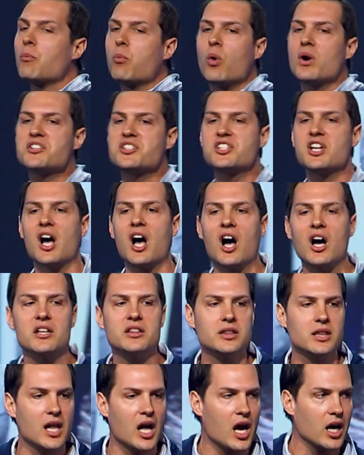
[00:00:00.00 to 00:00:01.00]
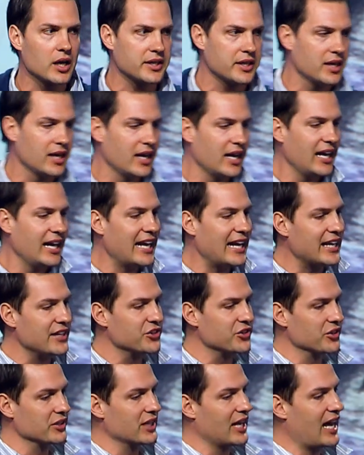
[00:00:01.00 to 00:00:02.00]
wants to unlock in
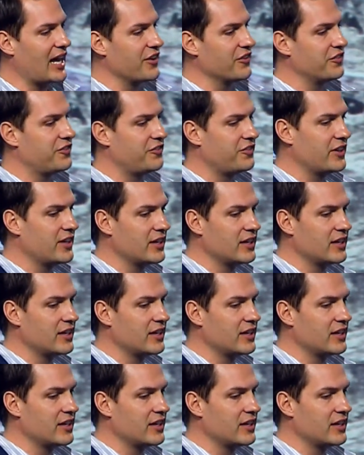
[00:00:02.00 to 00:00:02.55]
your life.